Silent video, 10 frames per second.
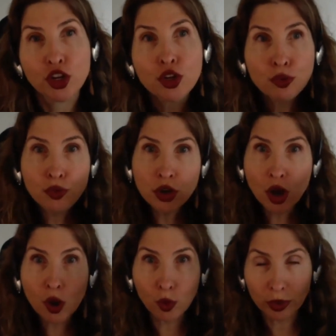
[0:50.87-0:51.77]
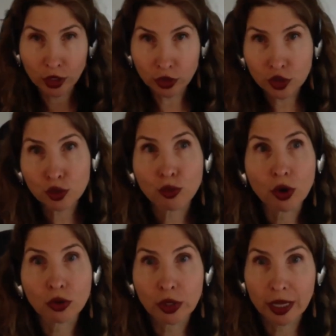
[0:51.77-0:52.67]
You know, when you're
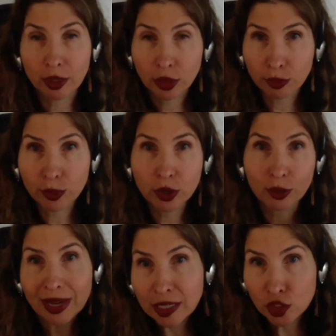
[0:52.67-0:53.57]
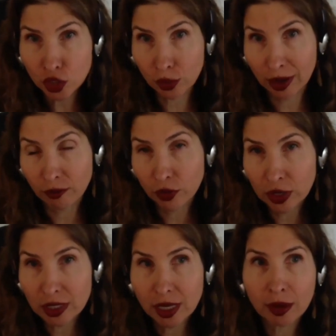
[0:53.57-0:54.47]
scrolling through Instagram,
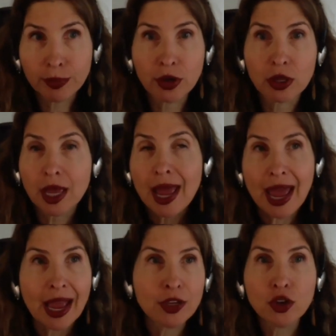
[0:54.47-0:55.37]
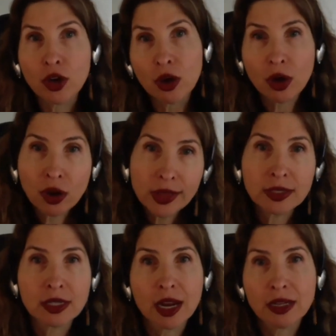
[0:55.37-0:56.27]
for example, and you go, oh,
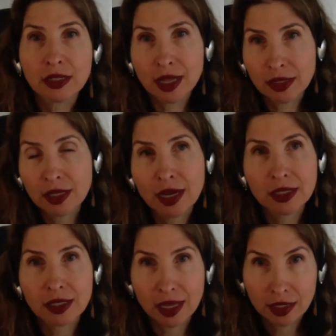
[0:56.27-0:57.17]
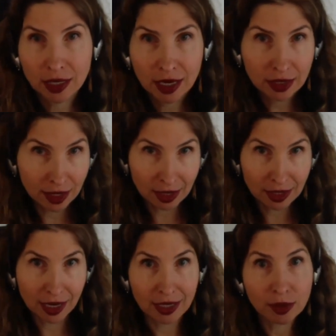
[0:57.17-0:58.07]
that's nice, that's nice, that's nice,
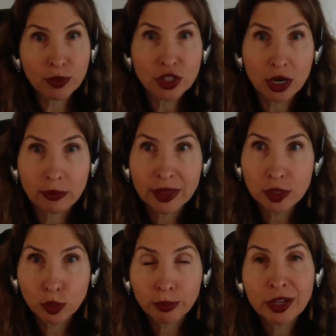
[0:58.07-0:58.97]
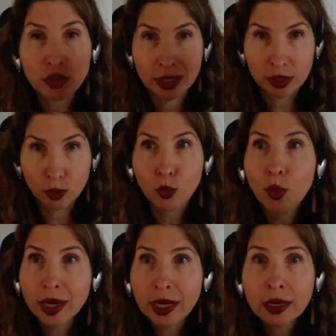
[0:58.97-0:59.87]
that's nice. And we talk about this with Pinterest.
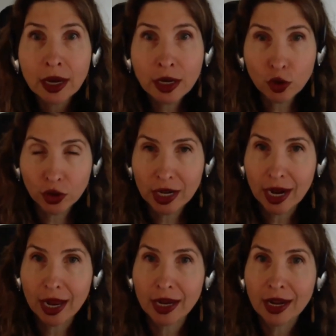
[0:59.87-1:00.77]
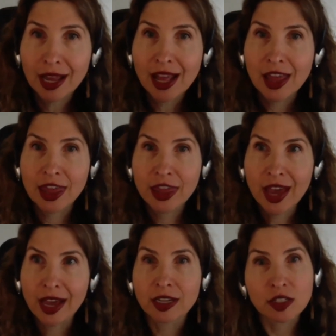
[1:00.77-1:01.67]
What can I create
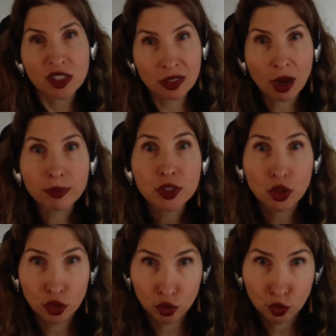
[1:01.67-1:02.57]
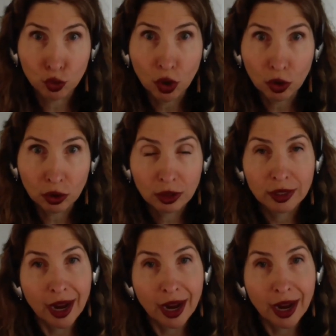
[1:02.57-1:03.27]
that stops the scroll?